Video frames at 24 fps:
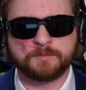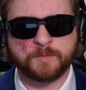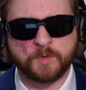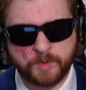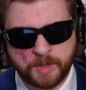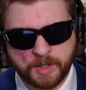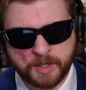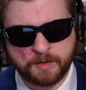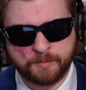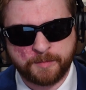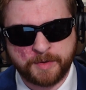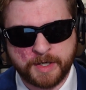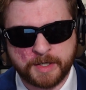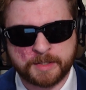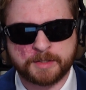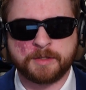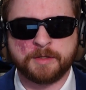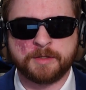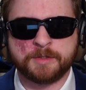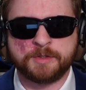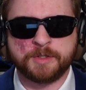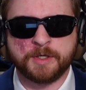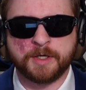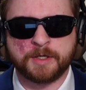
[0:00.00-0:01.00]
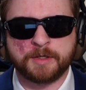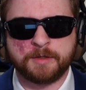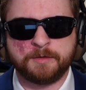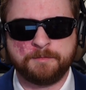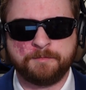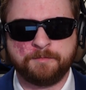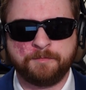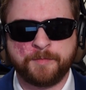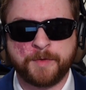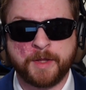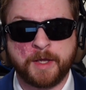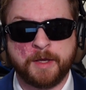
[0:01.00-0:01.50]
Welcome back to the channel.
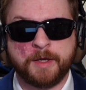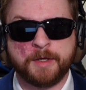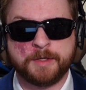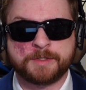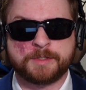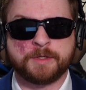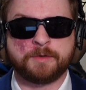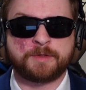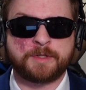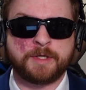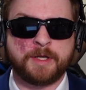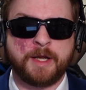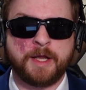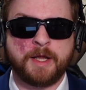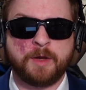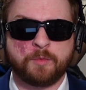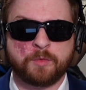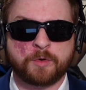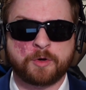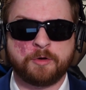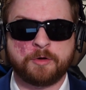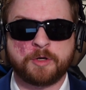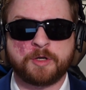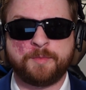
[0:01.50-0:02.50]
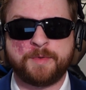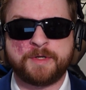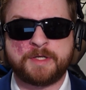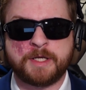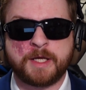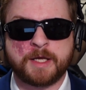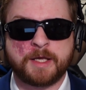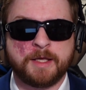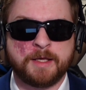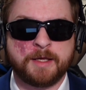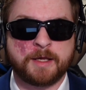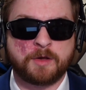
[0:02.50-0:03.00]
So today we're going to be
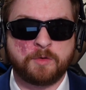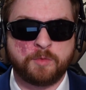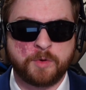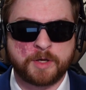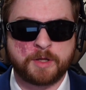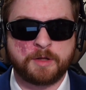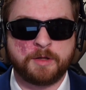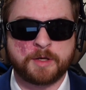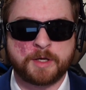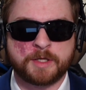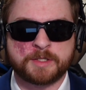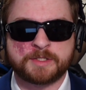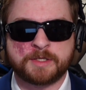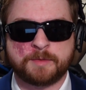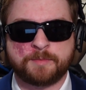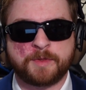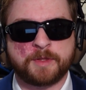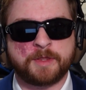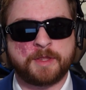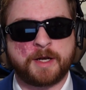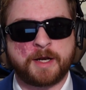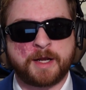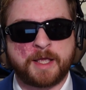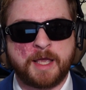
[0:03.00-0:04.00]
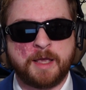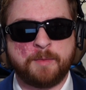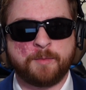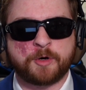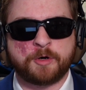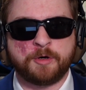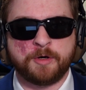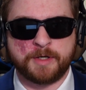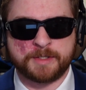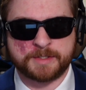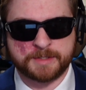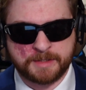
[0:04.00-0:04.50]
taking a quick look at something that I came
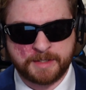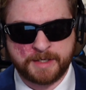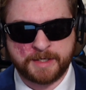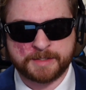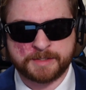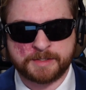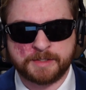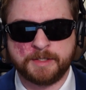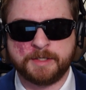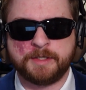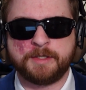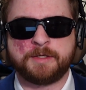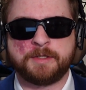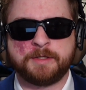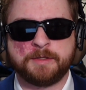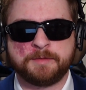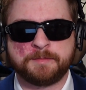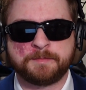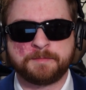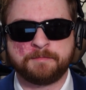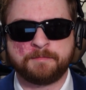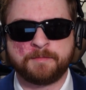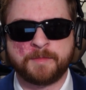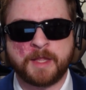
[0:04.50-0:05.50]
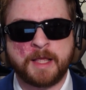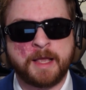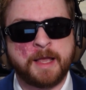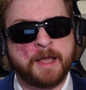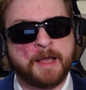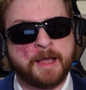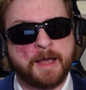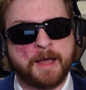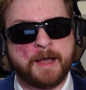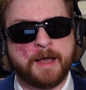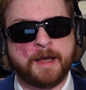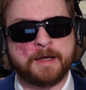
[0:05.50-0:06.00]
across last night.
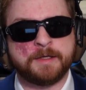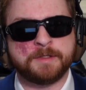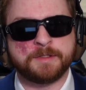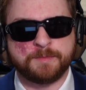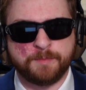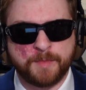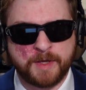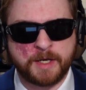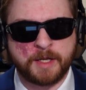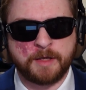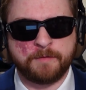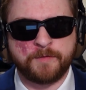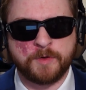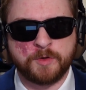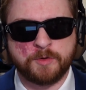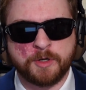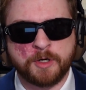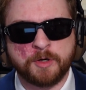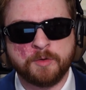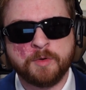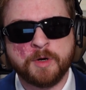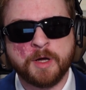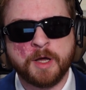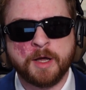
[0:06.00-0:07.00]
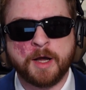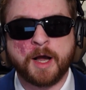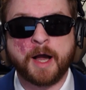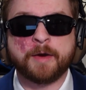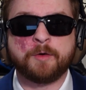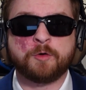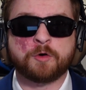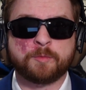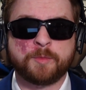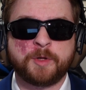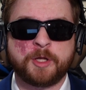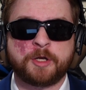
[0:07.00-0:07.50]
As many of you know, I
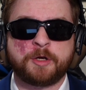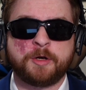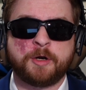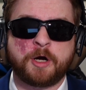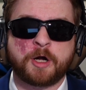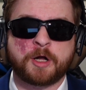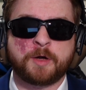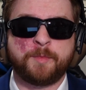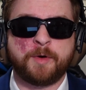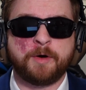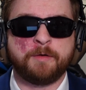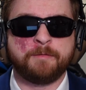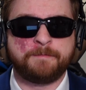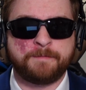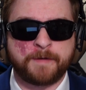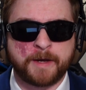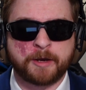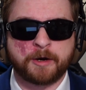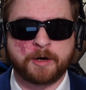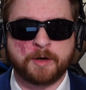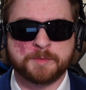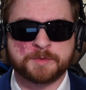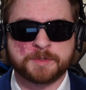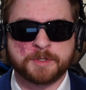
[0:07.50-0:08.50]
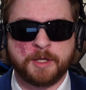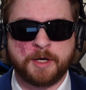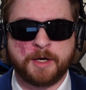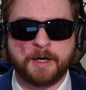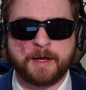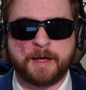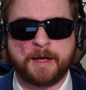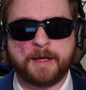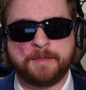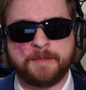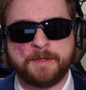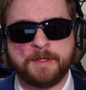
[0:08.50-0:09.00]
normally talk about firearms law
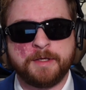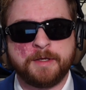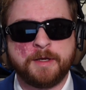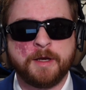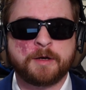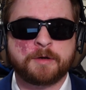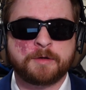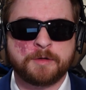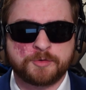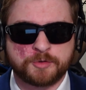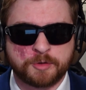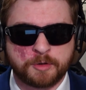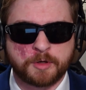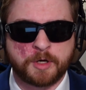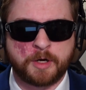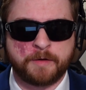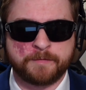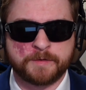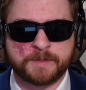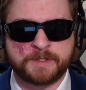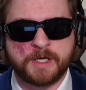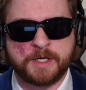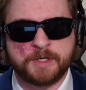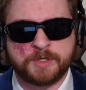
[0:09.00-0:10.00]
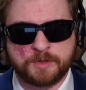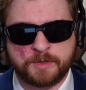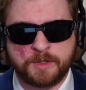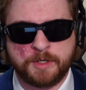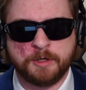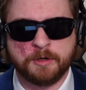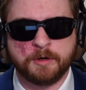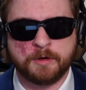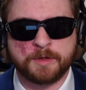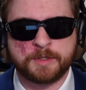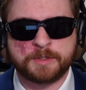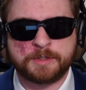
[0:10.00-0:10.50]
and the gun control conversation
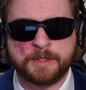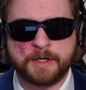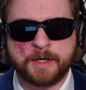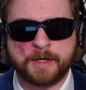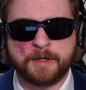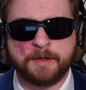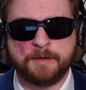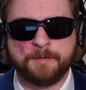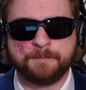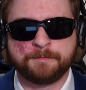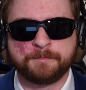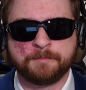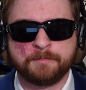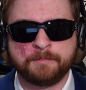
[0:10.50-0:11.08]
here on the channel.